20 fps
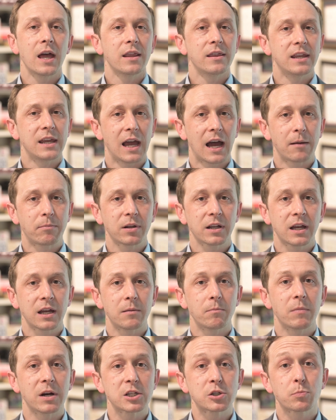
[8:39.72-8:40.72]
The
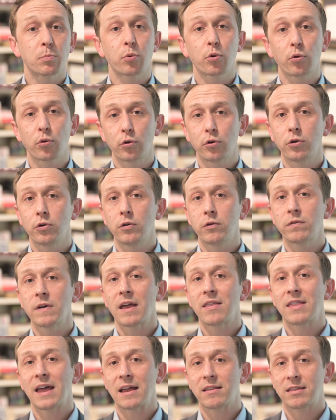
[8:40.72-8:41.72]
applicant must prove
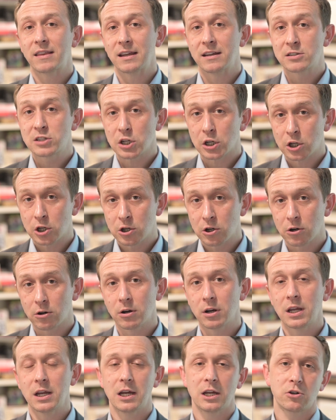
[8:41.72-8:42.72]
that the
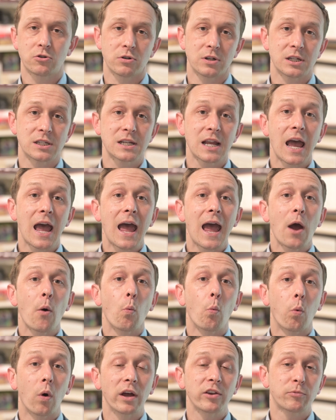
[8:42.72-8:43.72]
security interest
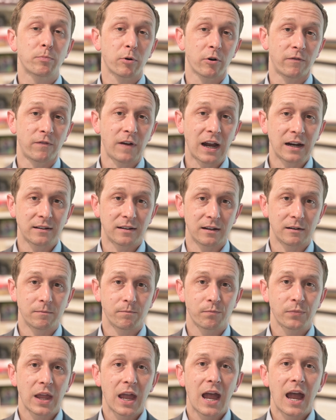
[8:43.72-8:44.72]
was perfected
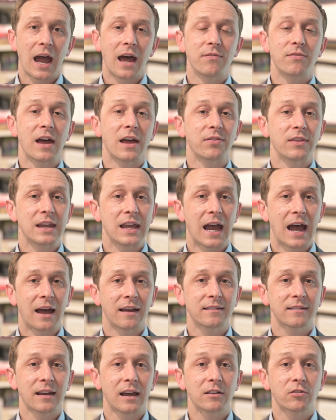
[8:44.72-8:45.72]
and that the
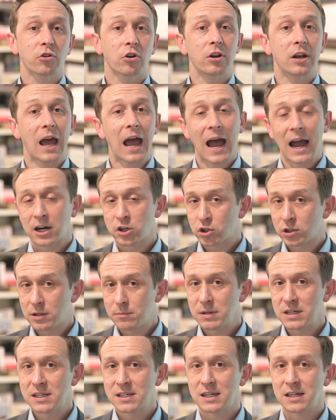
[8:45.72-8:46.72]
assets could actually
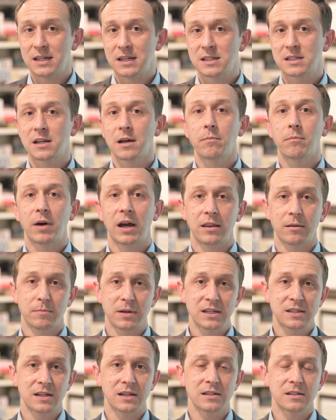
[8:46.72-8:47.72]
be seized by the
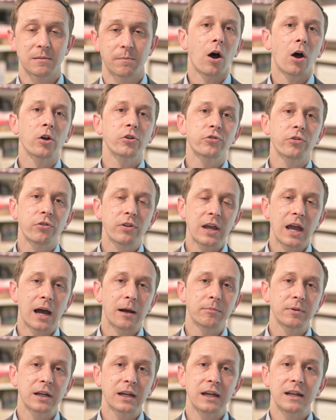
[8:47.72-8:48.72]
business. Also, the
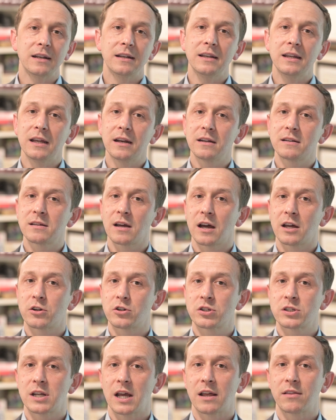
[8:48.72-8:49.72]
applicant needed to
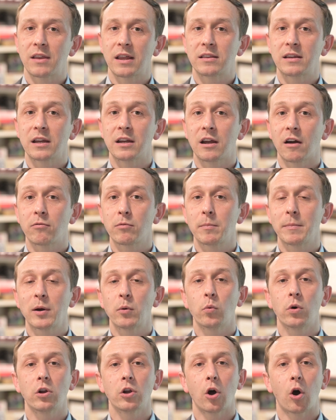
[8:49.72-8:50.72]
understand that the
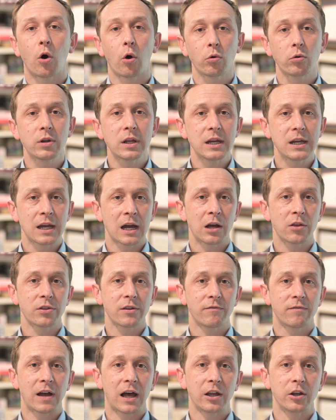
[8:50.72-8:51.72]
government will only count
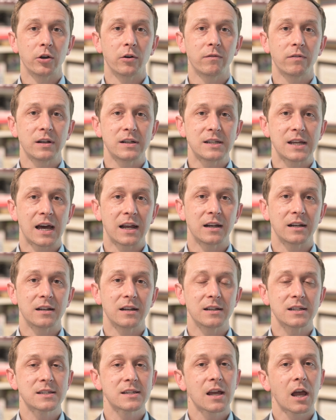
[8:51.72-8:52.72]
the value of
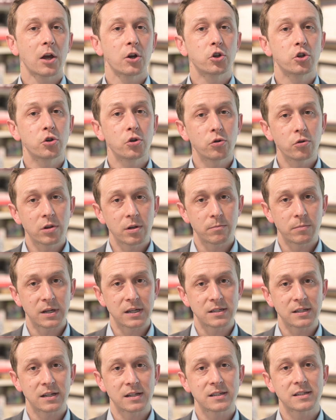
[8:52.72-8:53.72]
indebtedness to the
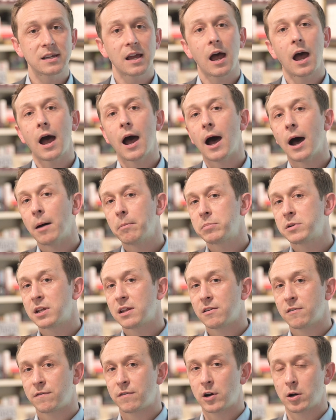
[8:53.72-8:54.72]
business up
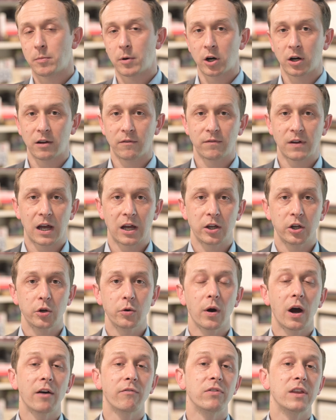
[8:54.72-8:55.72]
to the fair market
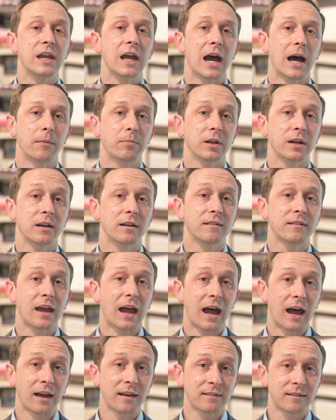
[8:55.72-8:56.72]
value of the applicant's
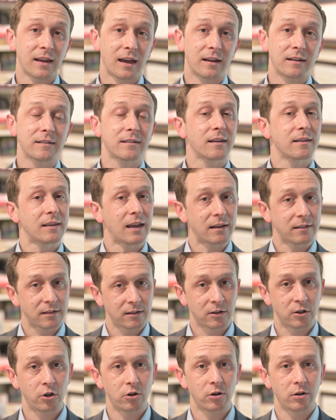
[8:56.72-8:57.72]
assets that
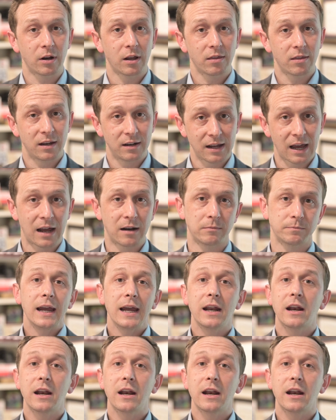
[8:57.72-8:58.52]
secured the debt.